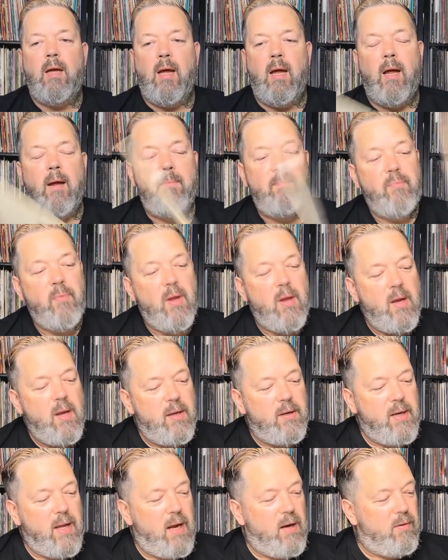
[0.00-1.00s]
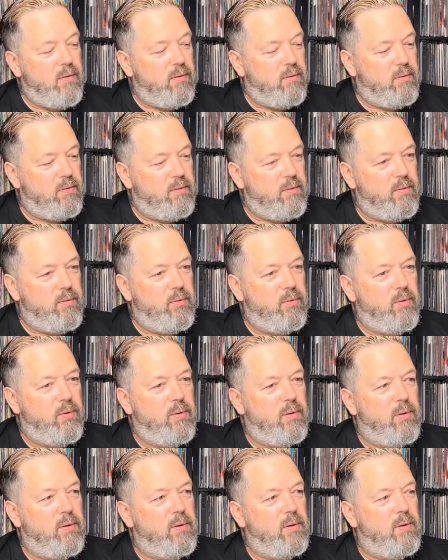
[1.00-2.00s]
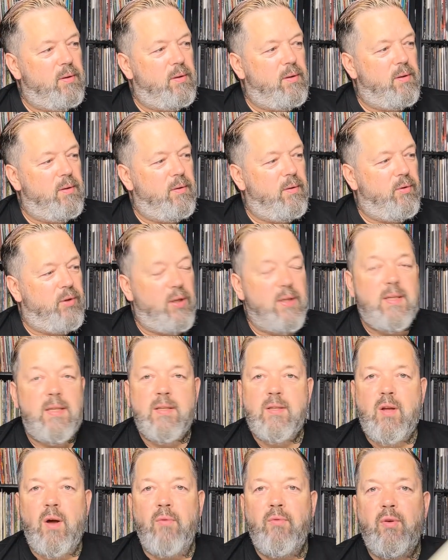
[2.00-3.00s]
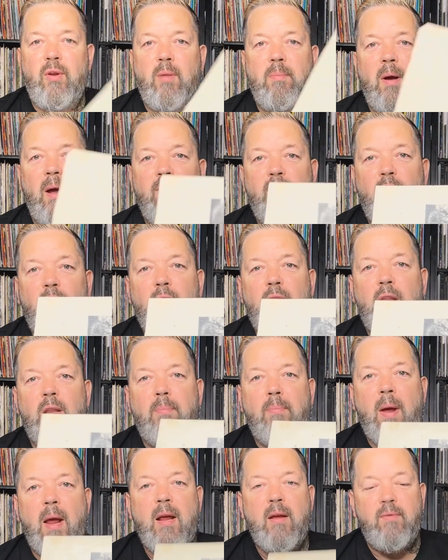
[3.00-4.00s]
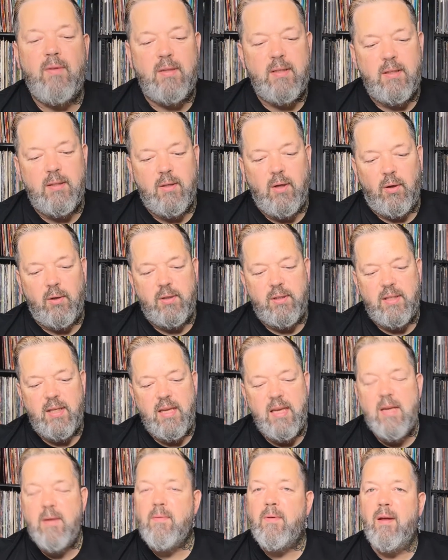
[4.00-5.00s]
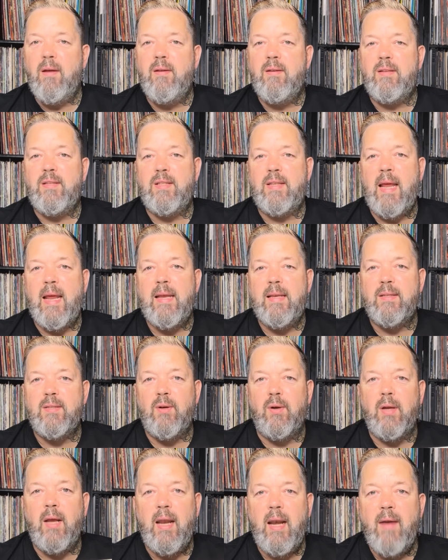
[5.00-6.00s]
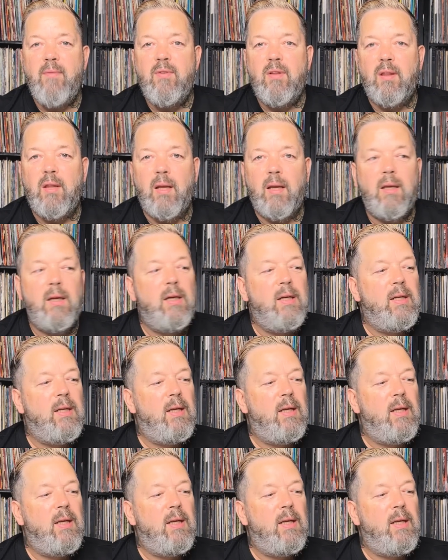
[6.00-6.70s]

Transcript: Now this has gone through. If you look at the back of this, it's got tea stains on it and everything.